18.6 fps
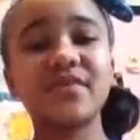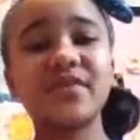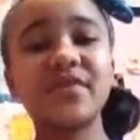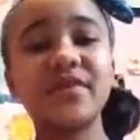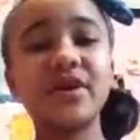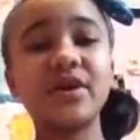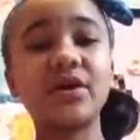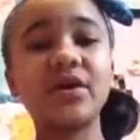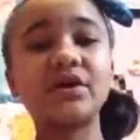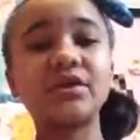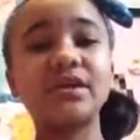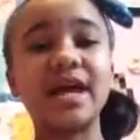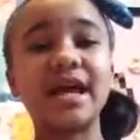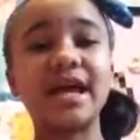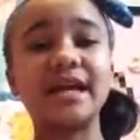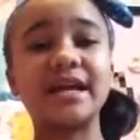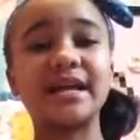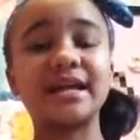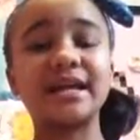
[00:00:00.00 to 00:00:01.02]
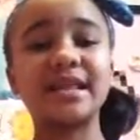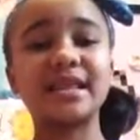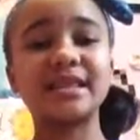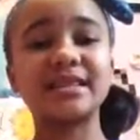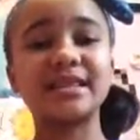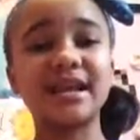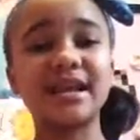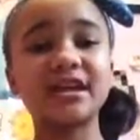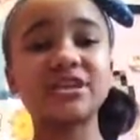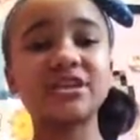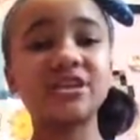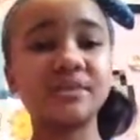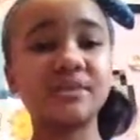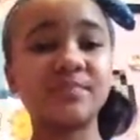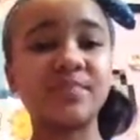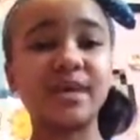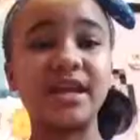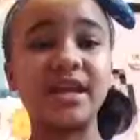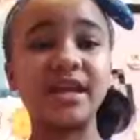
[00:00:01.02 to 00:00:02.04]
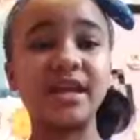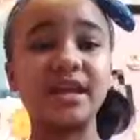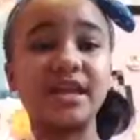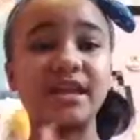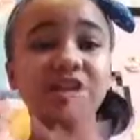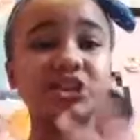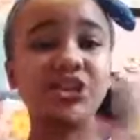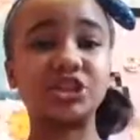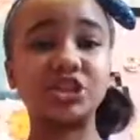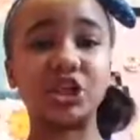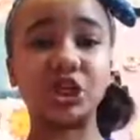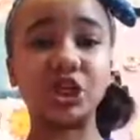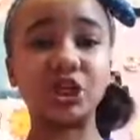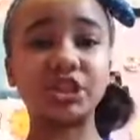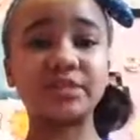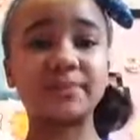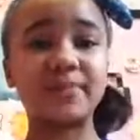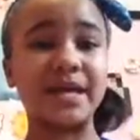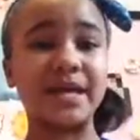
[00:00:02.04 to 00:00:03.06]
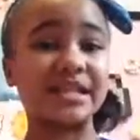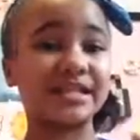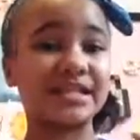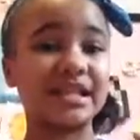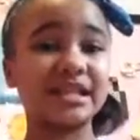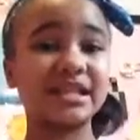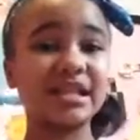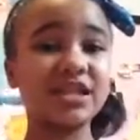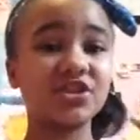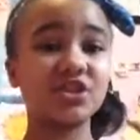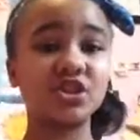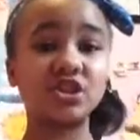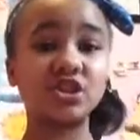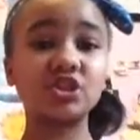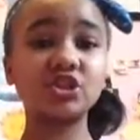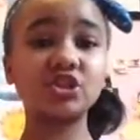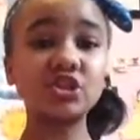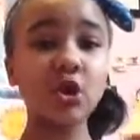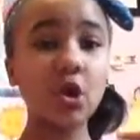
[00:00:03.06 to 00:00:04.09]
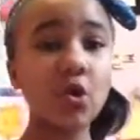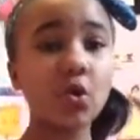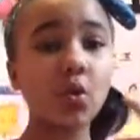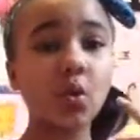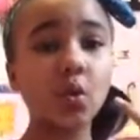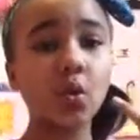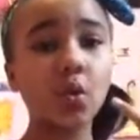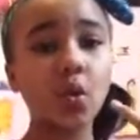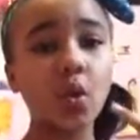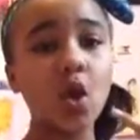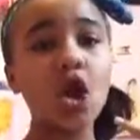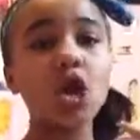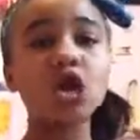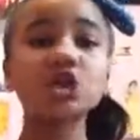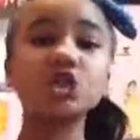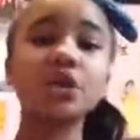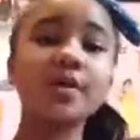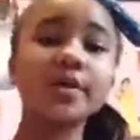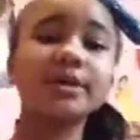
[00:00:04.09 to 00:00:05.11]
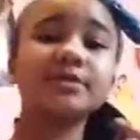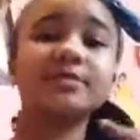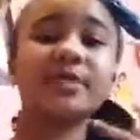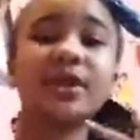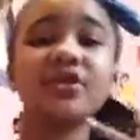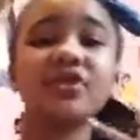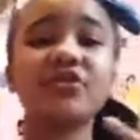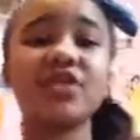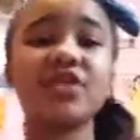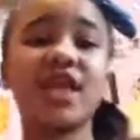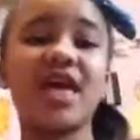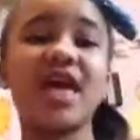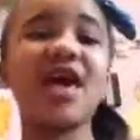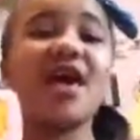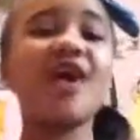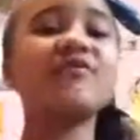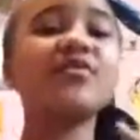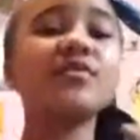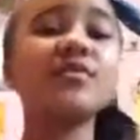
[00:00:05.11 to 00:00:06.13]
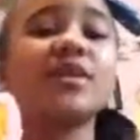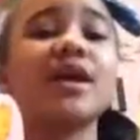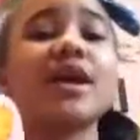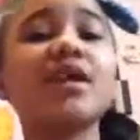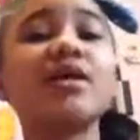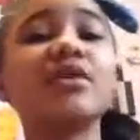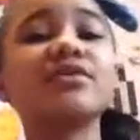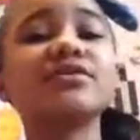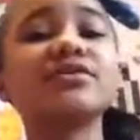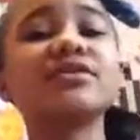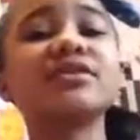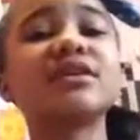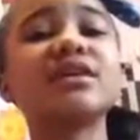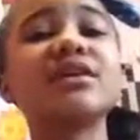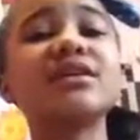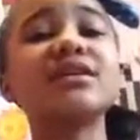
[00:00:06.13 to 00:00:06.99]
feel they're just being jerks, because they think they're so cool, so much better than everyone else.